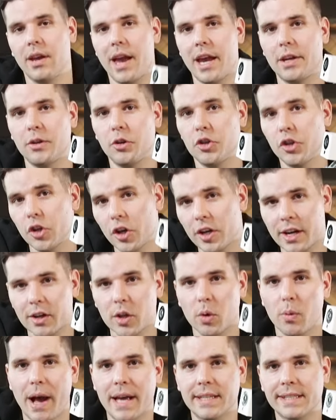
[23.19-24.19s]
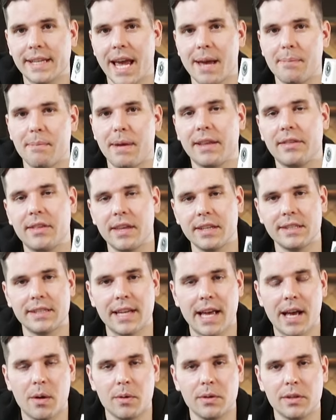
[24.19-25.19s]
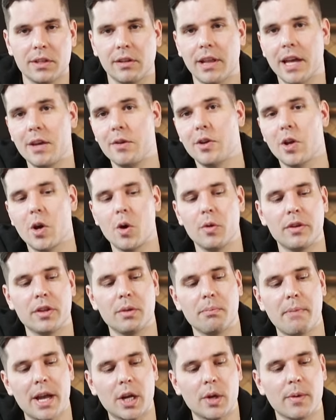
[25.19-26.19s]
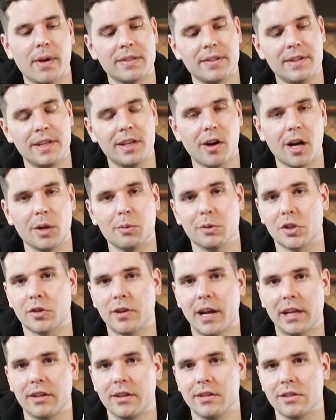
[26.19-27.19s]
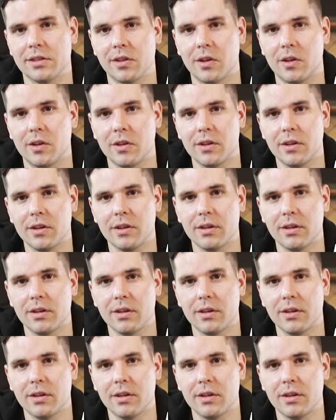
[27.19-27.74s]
And you should hear the Wyze Cam make this sound to let you know that the micro SD card was correctly installed.